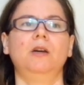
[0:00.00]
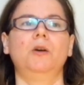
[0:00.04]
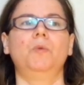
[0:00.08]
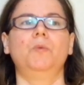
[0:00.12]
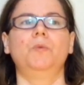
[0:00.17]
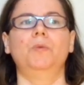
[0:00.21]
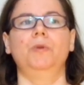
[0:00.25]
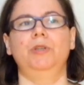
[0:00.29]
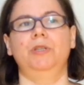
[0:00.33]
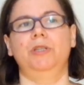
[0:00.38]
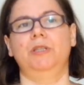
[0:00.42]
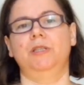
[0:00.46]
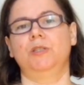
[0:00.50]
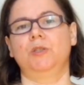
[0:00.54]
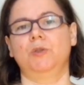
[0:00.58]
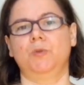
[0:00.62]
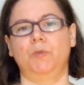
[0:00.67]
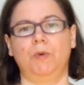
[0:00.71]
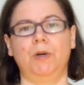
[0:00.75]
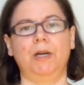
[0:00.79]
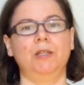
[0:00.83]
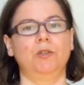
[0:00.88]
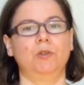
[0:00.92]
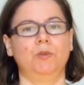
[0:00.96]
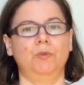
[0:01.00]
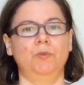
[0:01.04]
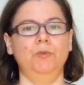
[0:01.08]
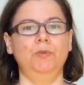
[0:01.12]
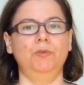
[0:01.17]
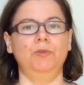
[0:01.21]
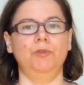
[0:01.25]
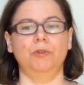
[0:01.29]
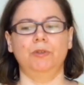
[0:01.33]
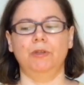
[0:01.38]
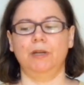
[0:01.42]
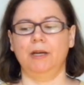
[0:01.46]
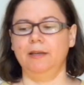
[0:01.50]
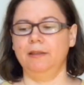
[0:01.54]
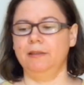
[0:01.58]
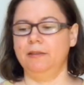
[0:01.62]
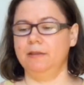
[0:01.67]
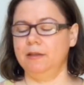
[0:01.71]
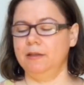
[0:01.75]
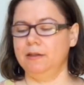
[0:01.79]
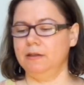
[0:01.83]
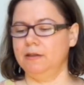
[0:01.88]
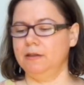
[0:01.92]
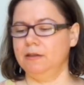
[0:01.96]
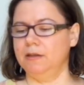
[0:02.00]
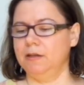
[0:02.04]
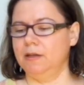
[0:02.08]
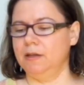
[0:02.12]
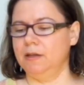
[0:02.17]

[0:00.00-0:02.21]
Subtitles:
which is quite good, I think.